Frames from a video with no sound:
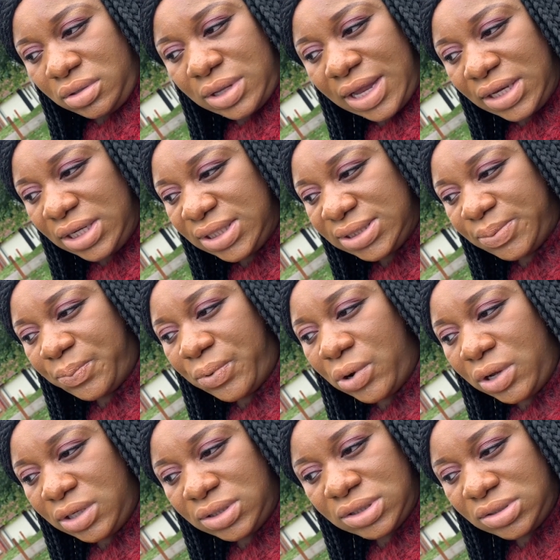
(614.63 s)
at this
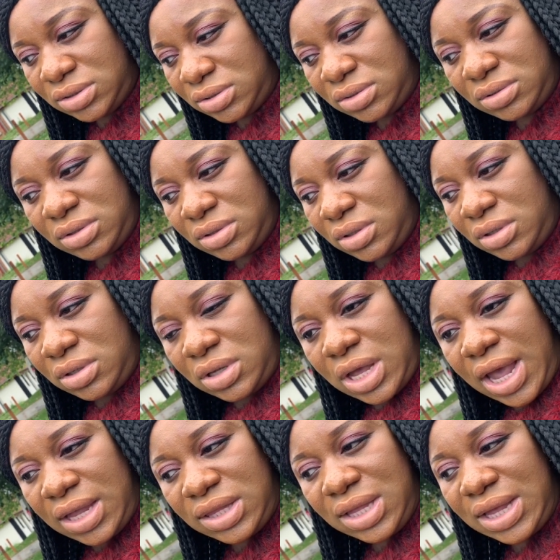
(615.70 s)
point
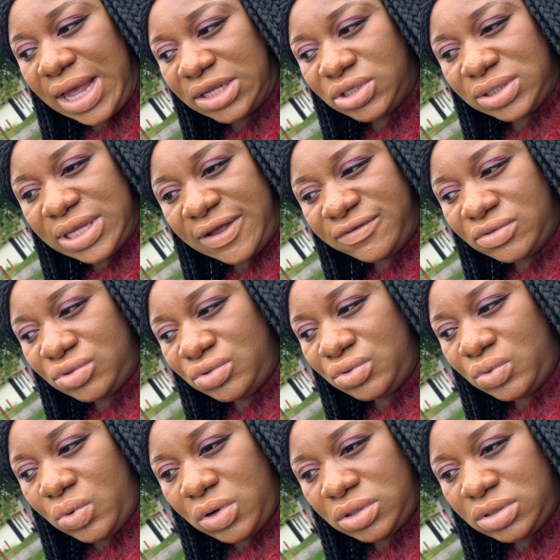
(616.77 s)
I think I just have to
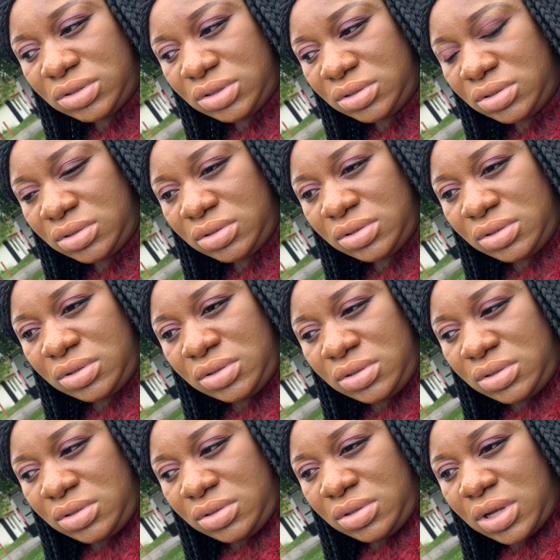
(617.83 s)
do what
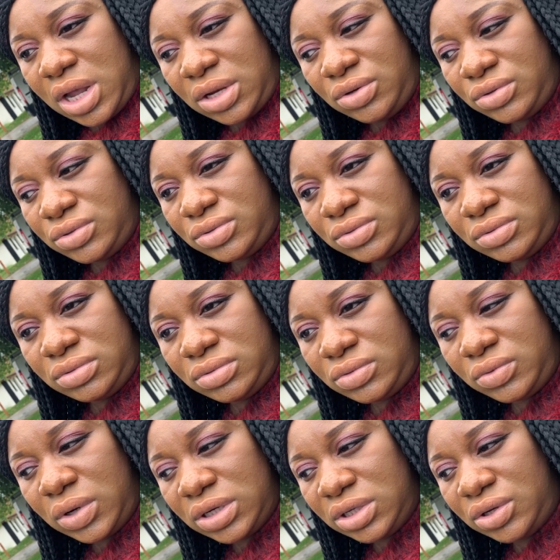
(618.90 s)
I don't know
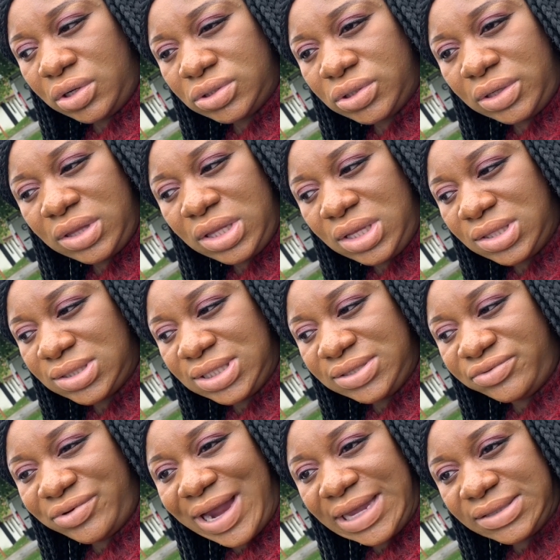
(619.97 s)
what the doctor thinks
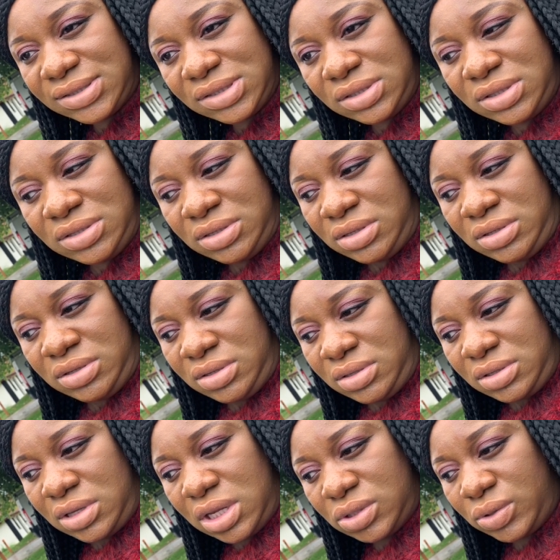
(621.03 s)
is right.
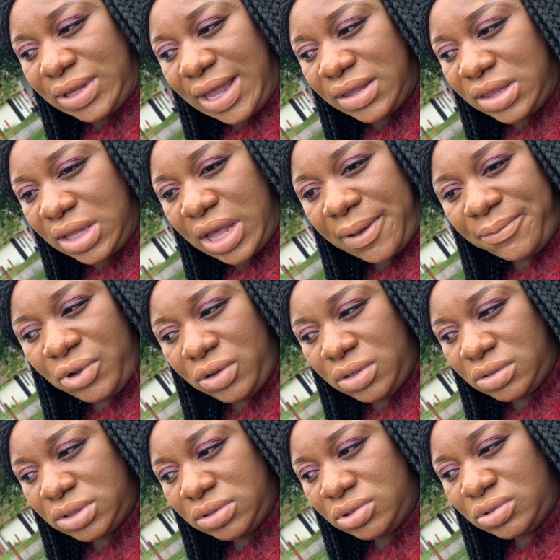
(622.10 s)
That's what I think I'm
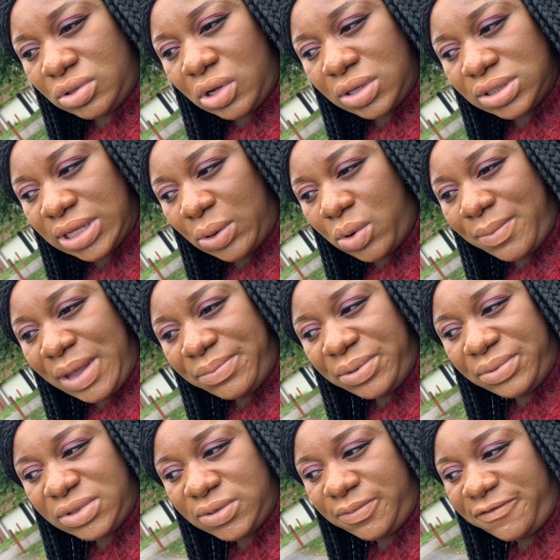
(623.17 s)
going to do, because I want my
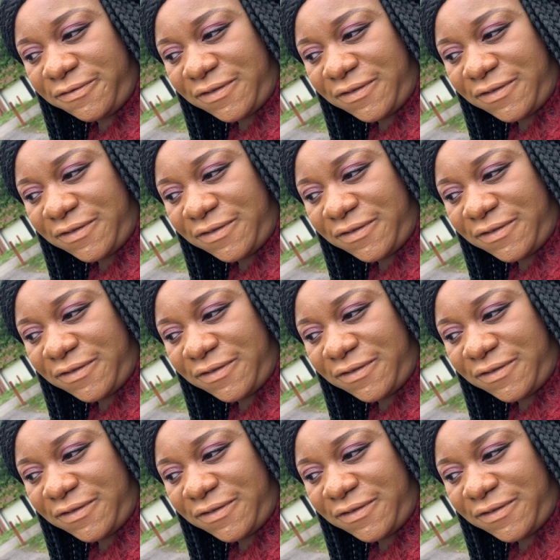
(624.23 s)
baby to be